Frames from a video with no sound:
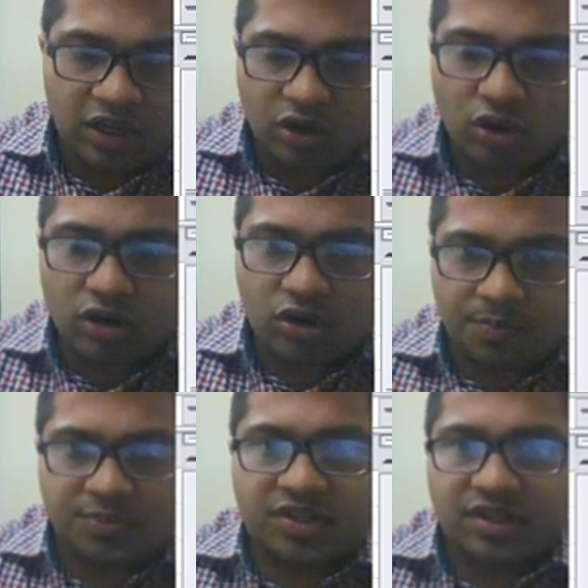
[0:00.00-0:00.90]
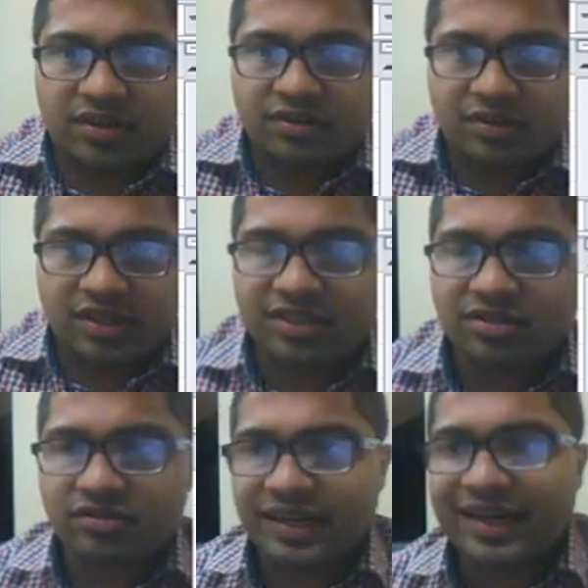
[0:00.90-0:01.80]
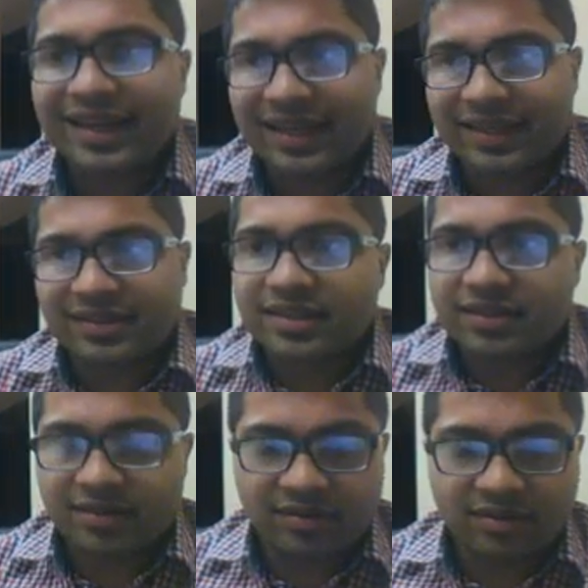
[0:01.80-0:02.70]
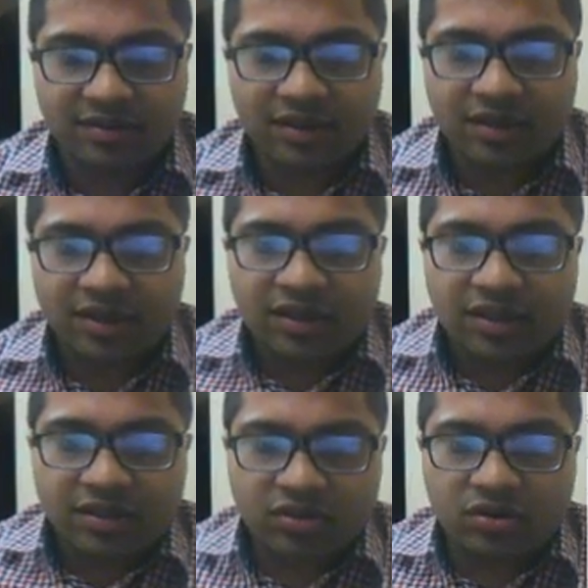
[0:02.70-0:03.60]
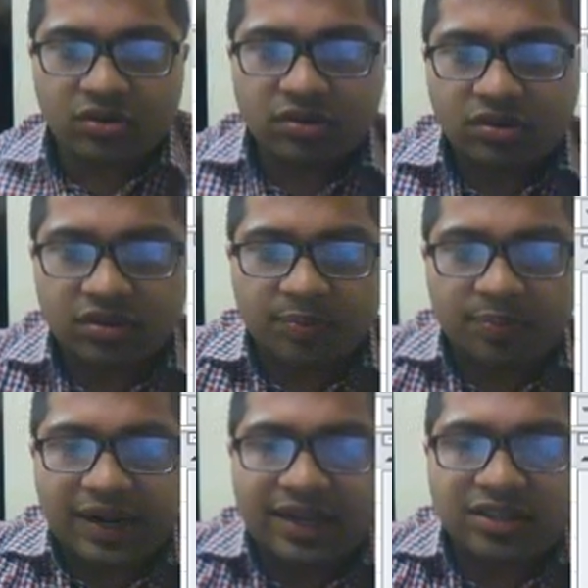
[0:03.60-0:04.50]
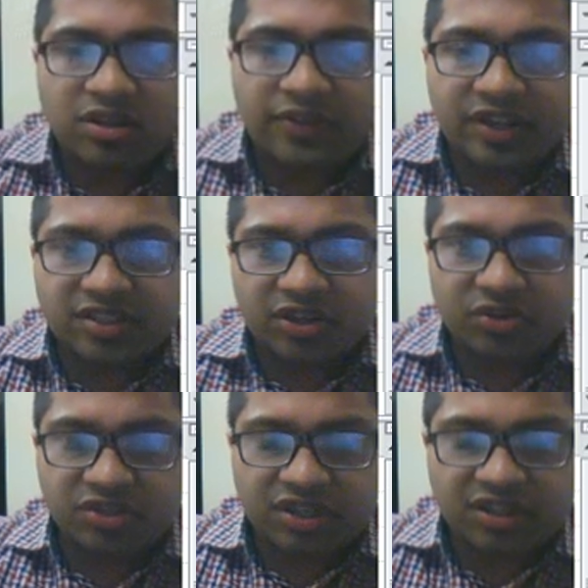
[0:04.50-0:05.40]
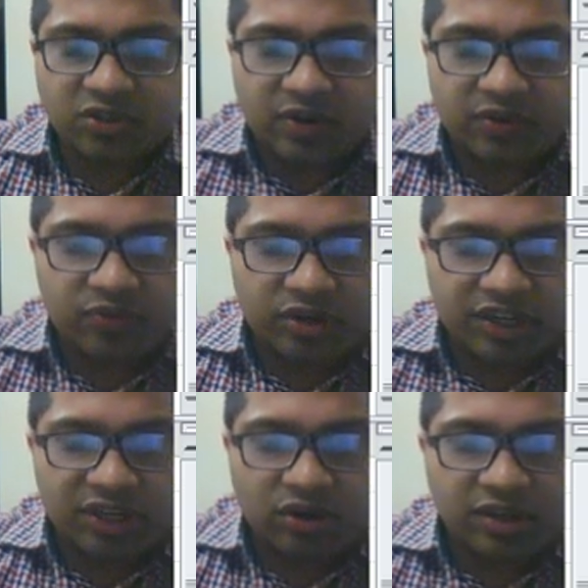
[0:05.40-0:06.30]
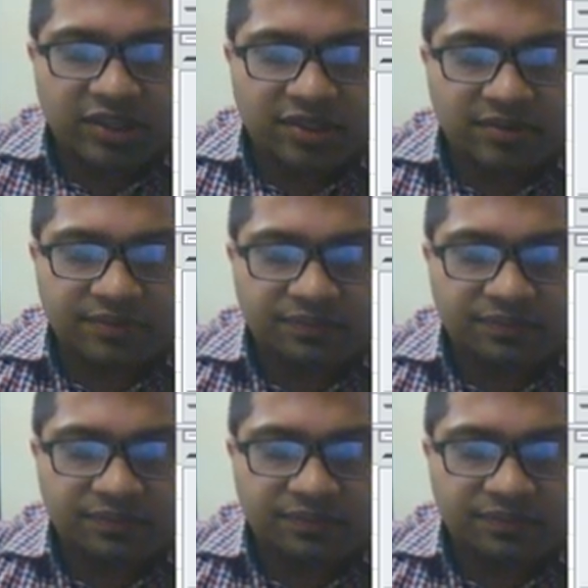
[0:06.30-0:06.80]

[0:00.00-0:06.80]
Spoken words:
call option is trading like this. So the price of execution is $140.